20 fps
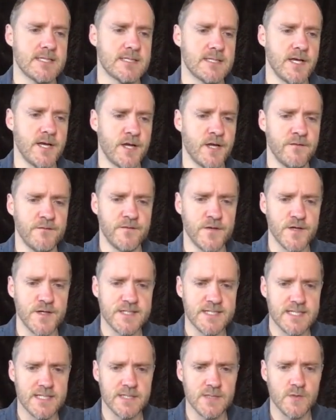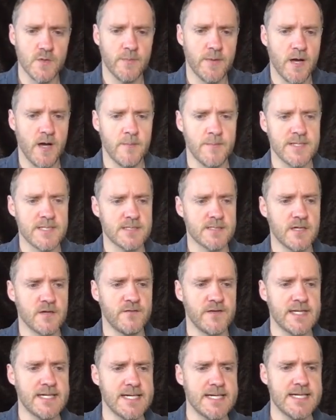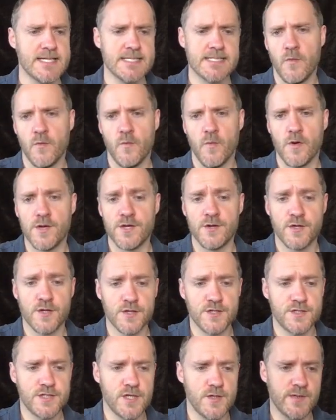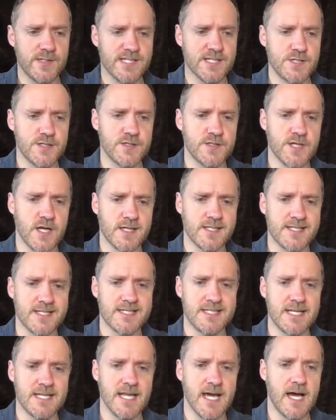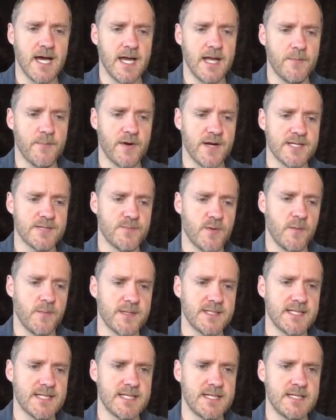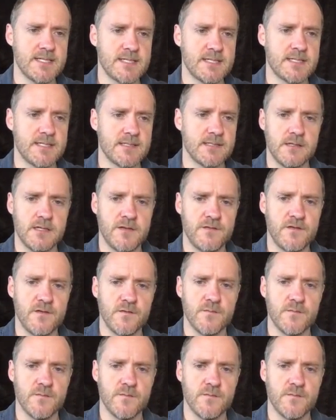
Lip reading: that are converted into apartments over years. What you could do is, as you start to see the higher price properties, if you've